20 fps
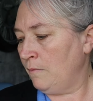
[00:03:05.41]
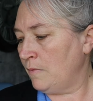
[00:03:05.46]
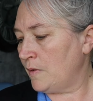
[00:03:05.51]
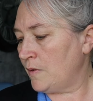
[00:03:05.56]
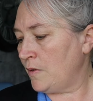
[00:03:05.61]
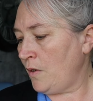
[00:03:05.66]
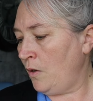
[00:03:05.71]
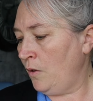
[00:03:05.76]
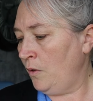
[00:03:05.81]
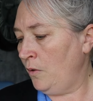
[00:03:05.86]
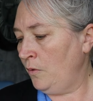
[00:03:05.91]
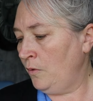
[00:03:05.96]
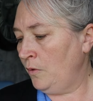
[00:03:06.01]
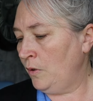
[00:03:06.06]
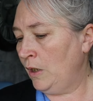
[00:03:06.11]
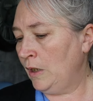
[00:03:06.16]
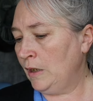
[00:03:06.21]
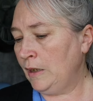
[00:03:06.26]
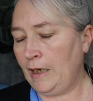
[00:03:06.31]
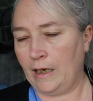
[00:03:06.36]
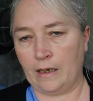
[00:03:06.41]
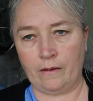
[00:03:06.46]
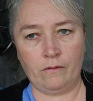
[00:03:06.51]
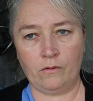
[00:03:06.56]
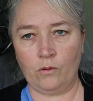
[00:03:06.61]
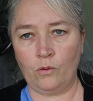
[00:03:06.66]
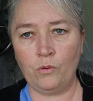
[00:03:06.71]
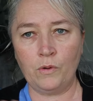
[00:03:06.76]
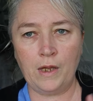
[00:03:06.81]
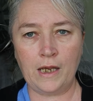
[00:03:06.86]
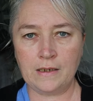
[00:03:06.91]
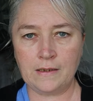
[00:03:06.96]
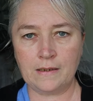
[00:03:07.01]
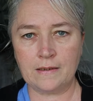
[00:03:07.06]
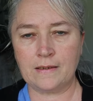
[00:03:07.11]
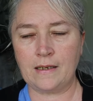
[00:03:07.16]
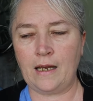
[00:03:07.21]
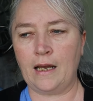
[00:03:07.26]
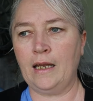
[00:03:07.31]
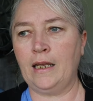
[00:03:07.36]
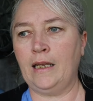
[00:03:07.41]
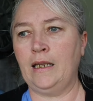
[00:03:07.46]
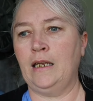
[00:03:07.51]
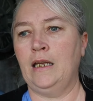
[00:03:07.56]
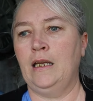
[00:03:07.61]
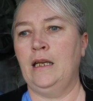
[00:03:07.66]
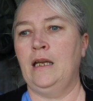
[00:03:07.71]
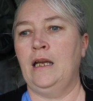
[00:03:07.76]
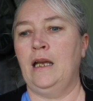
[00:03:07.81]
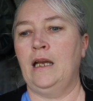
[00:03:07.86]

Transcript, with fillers: so yeah all that to say